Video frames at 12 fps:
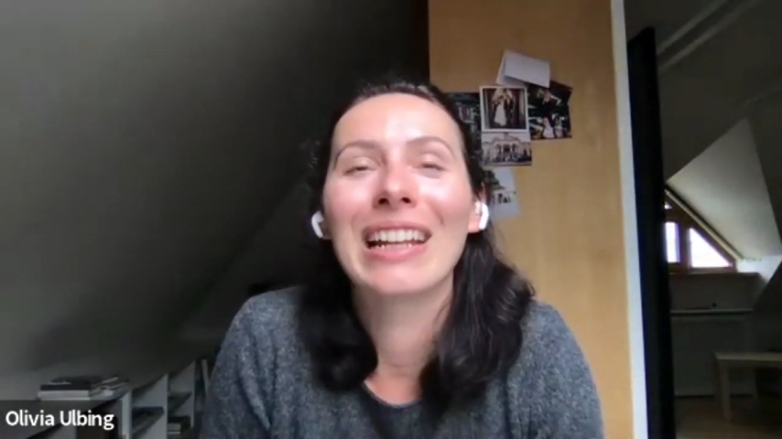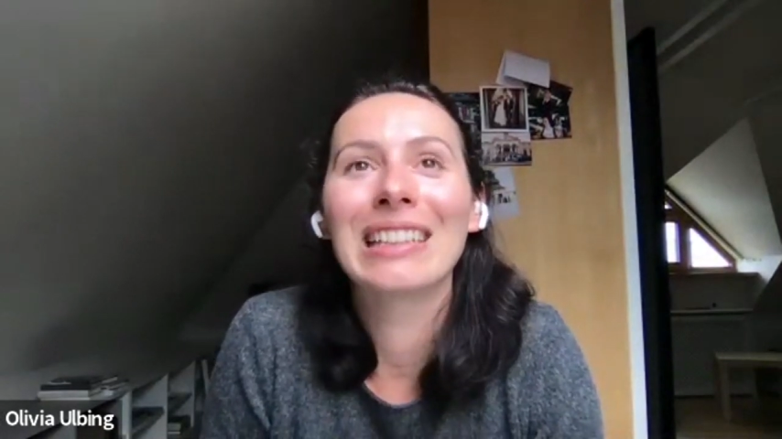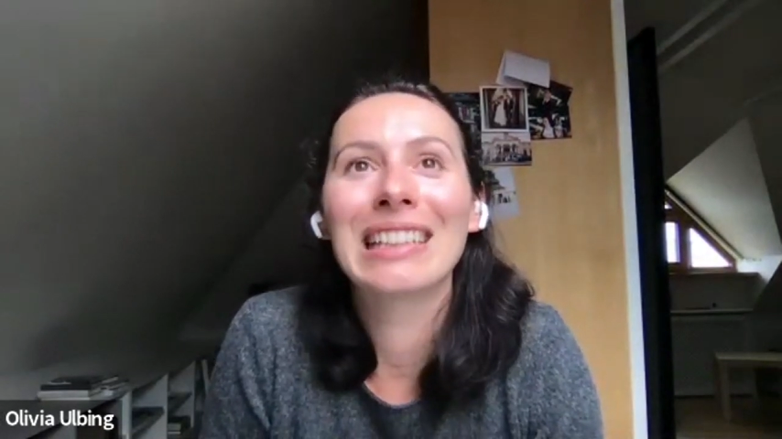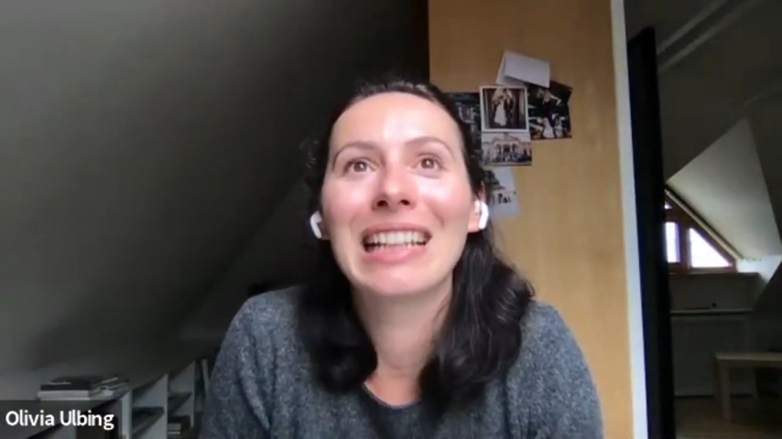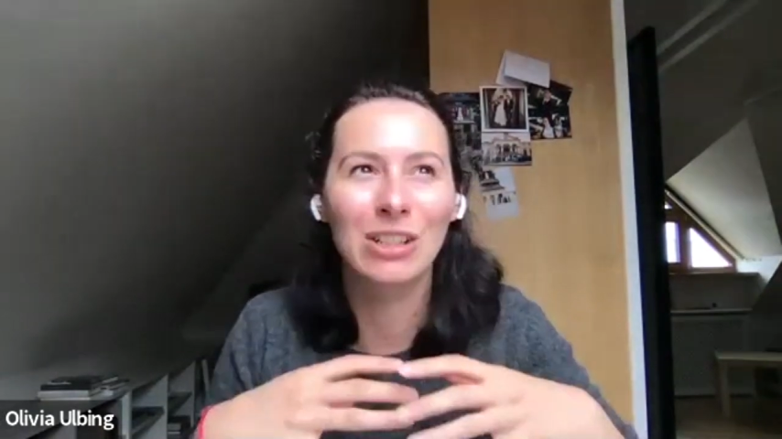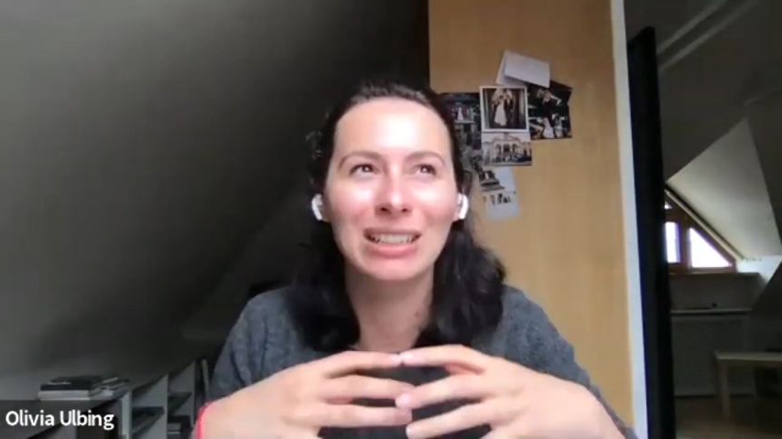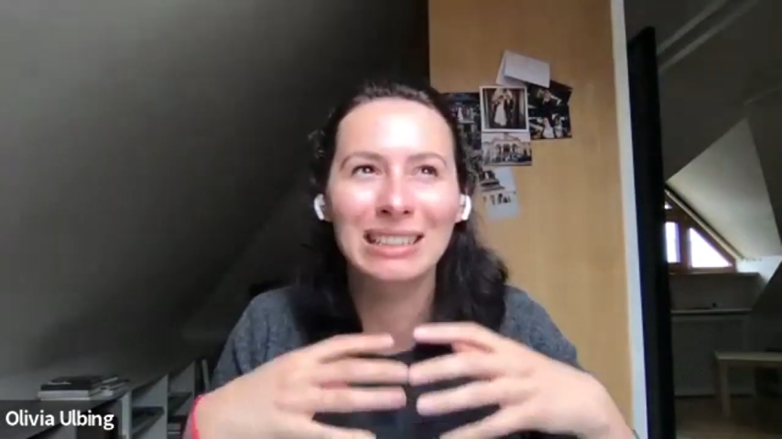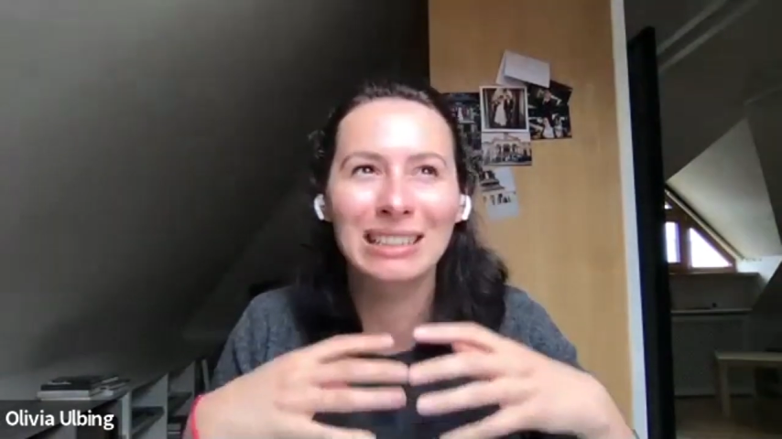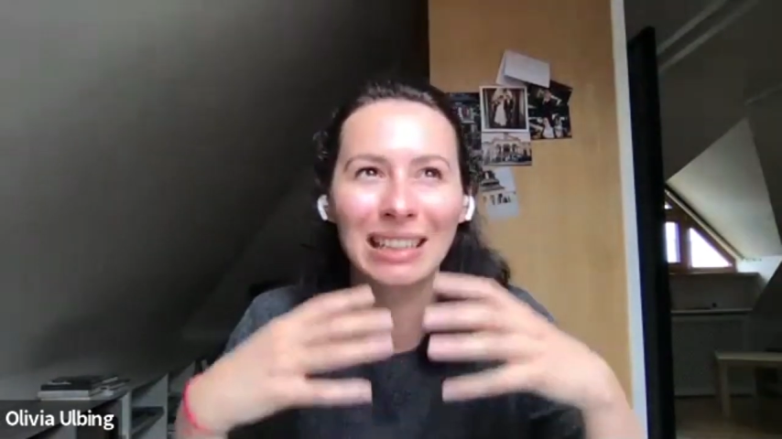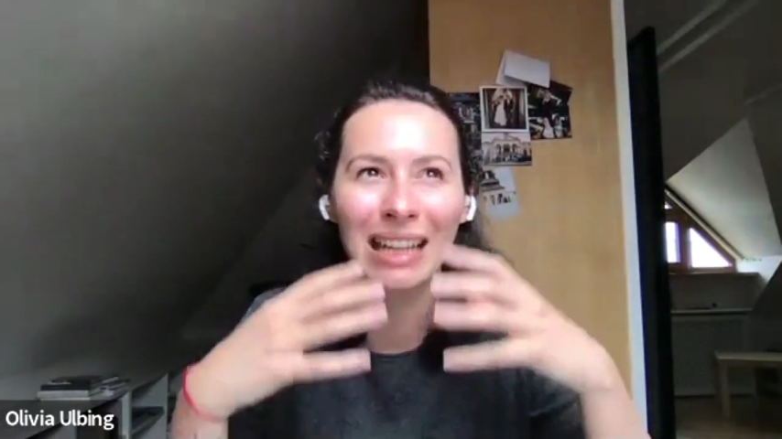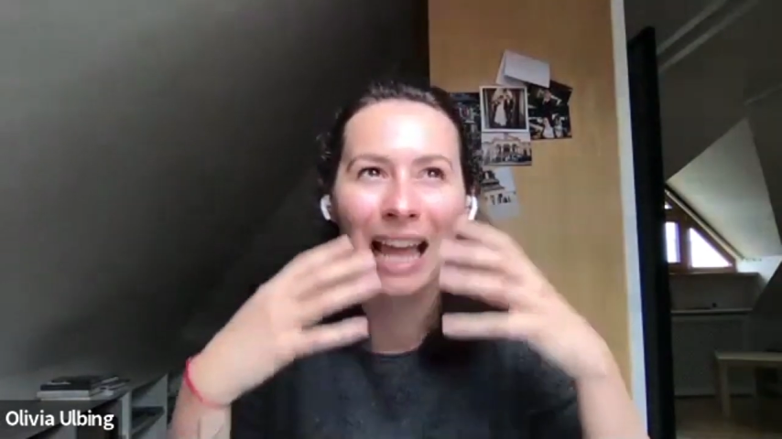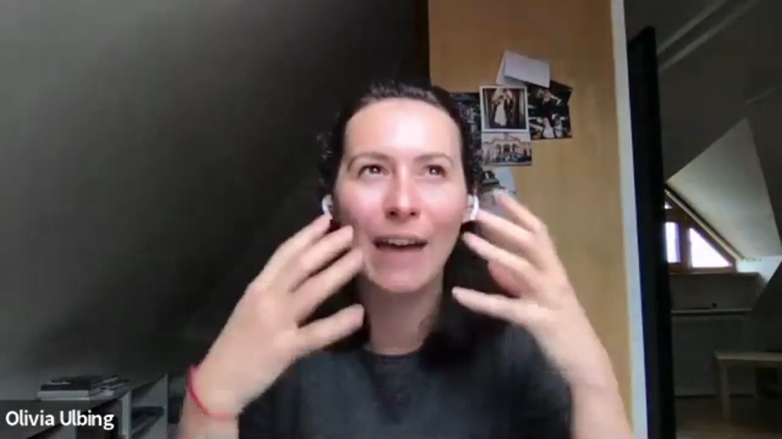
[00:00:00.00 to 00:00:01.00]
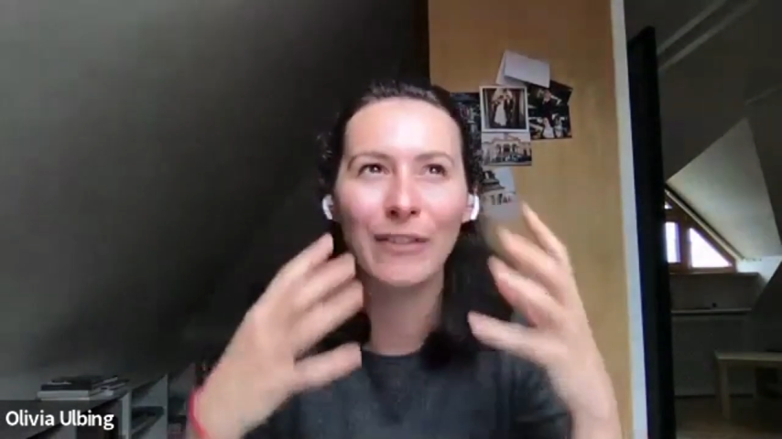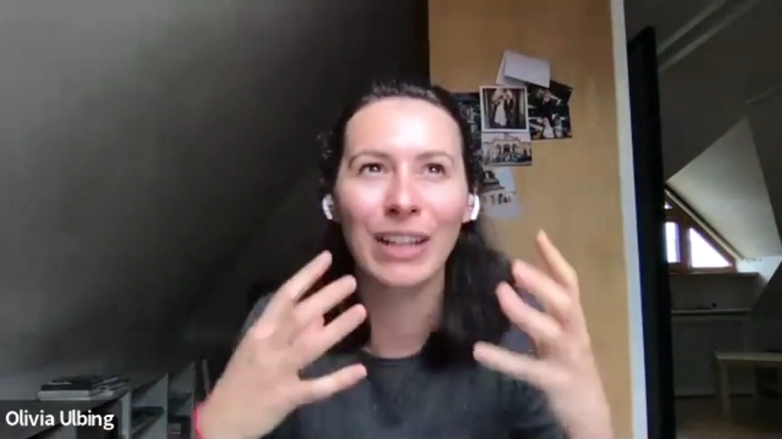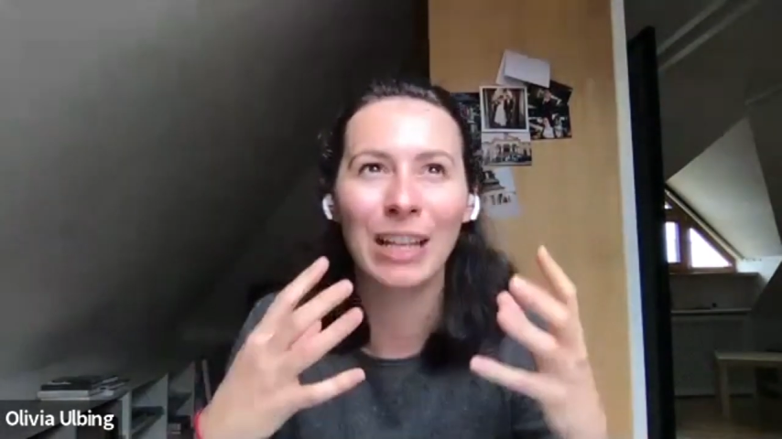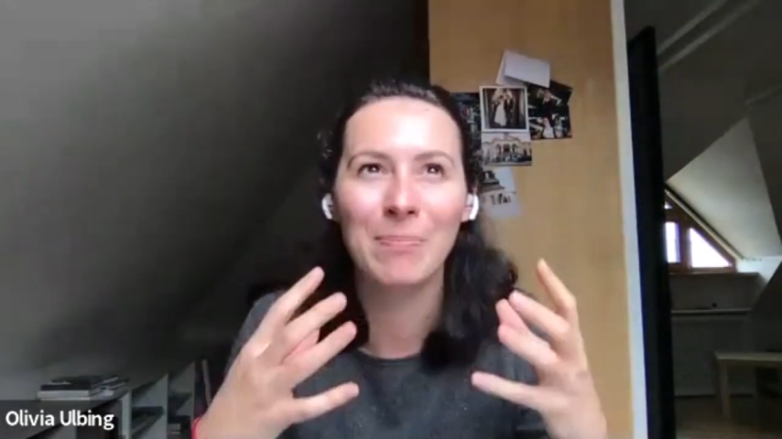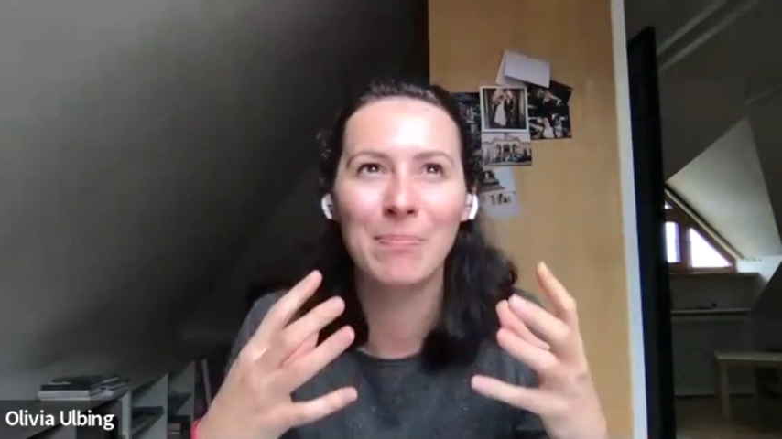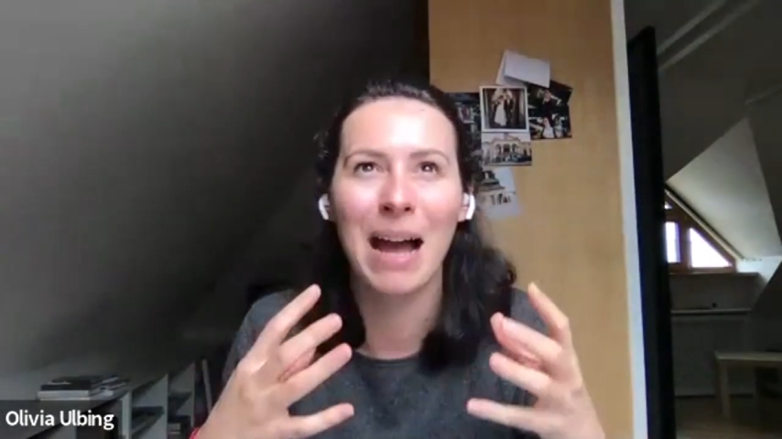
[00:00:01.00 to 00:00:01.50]
it just
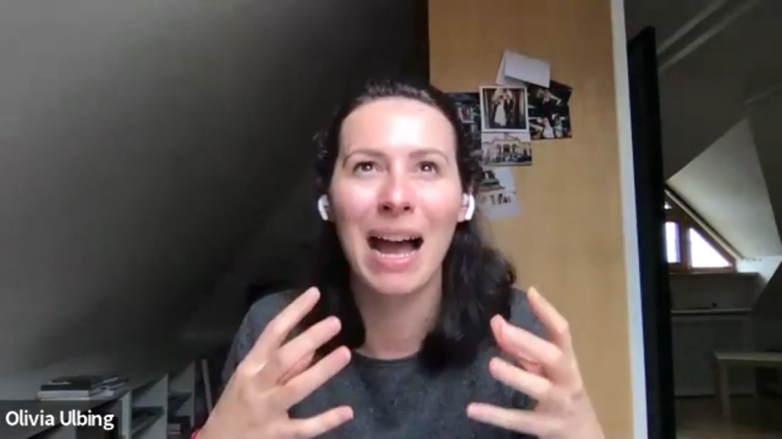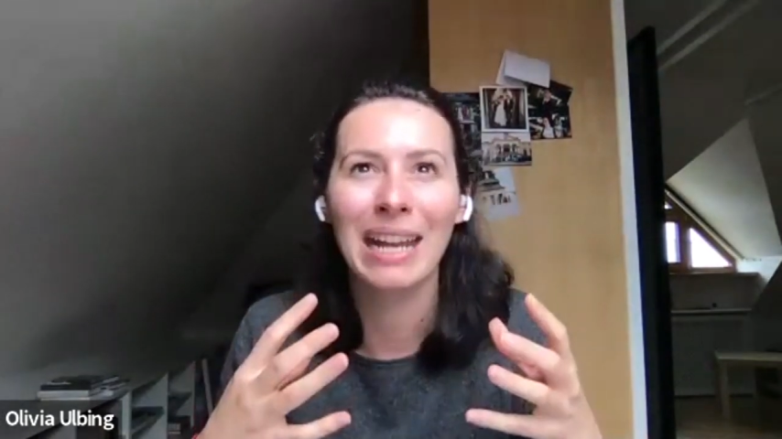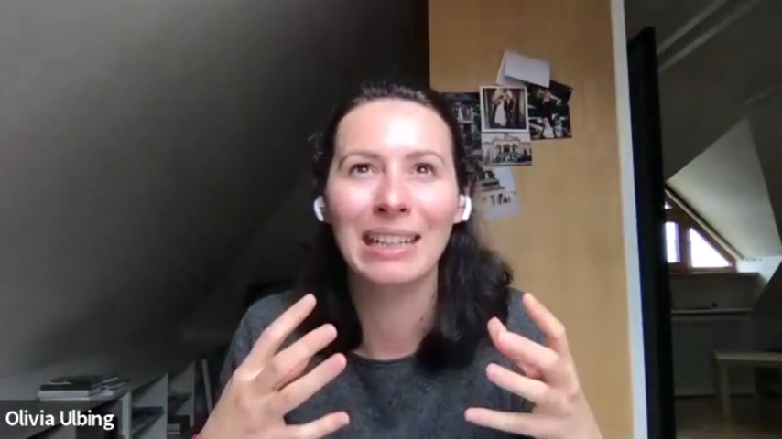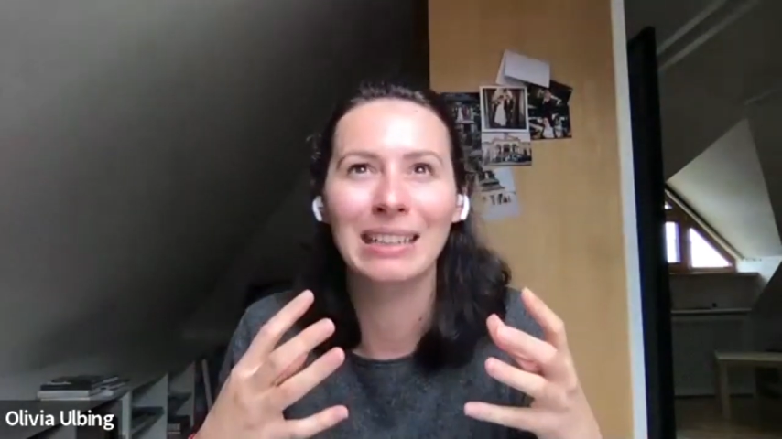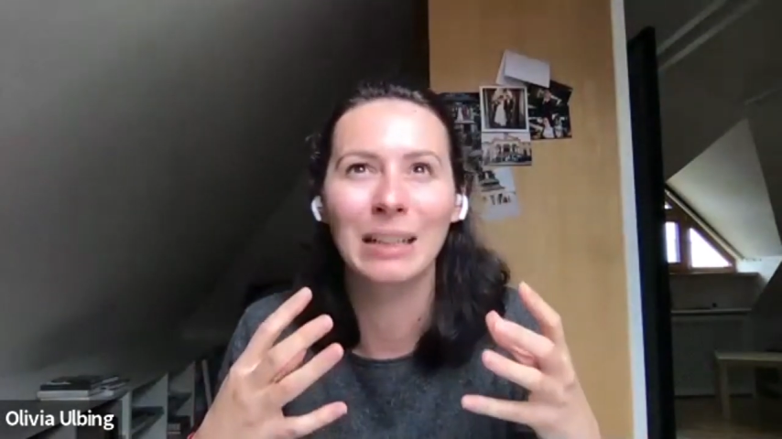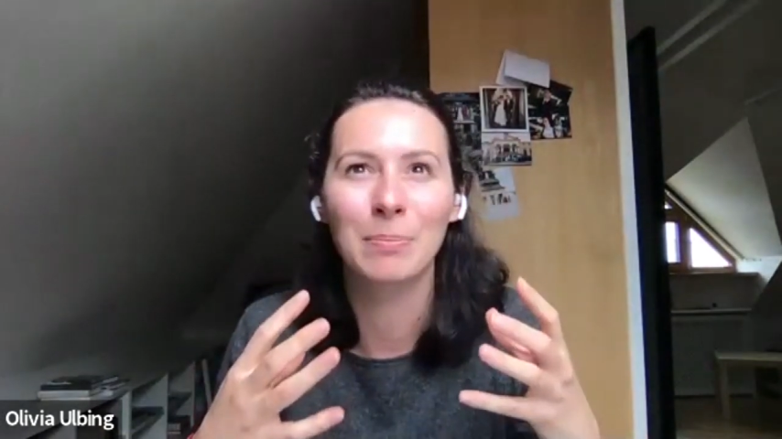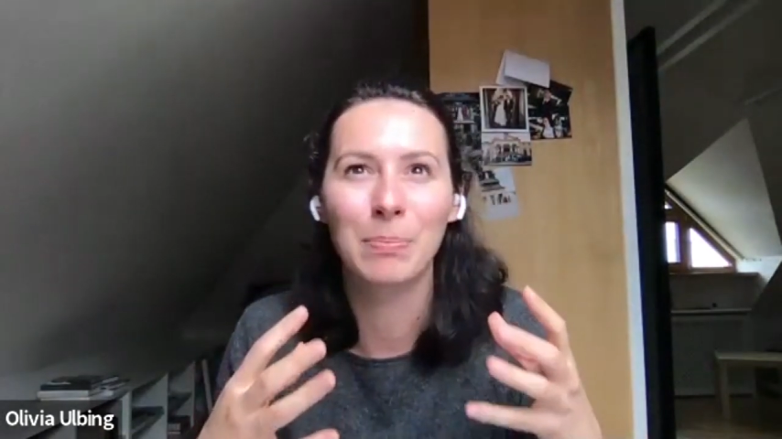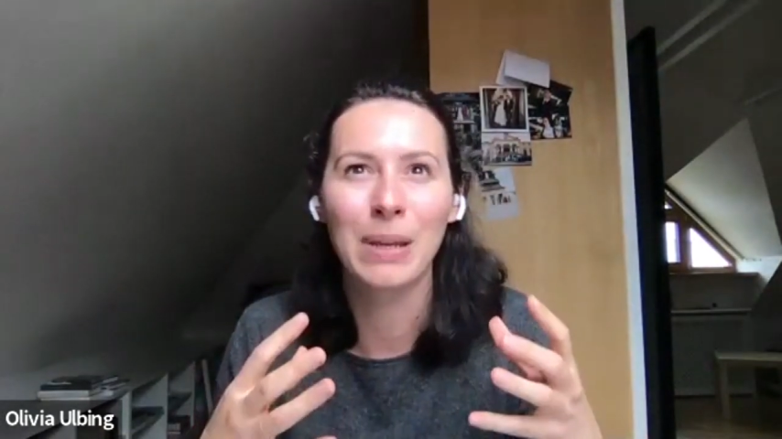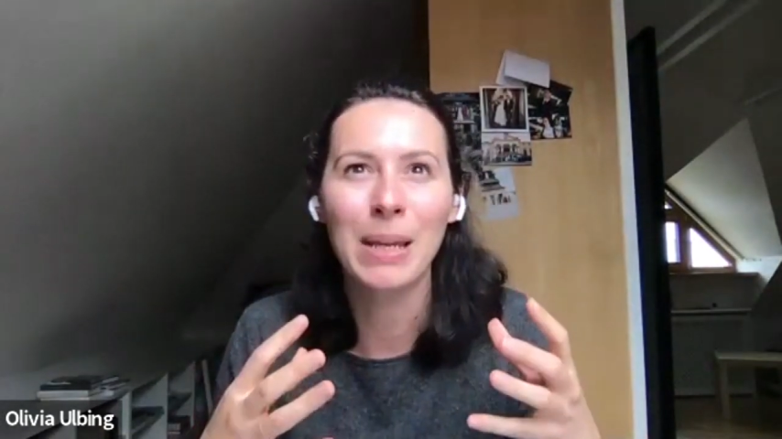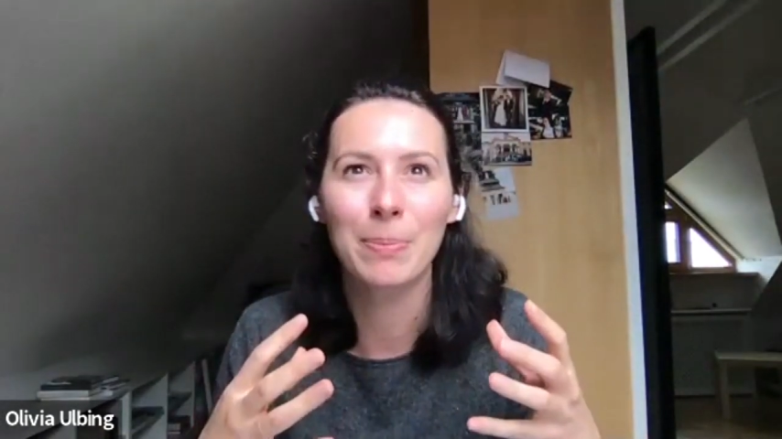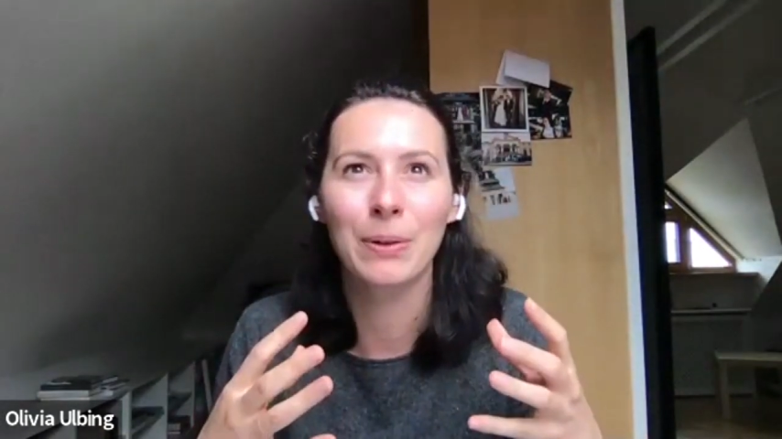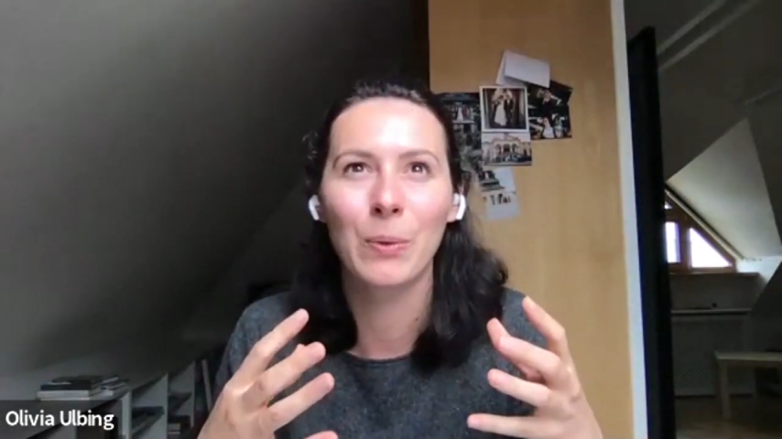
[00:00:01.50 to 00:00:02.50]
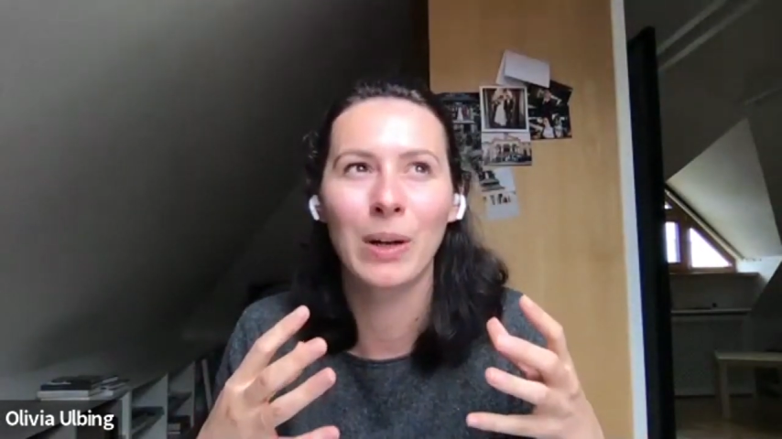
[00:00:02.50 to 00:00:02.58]
having in mind that people,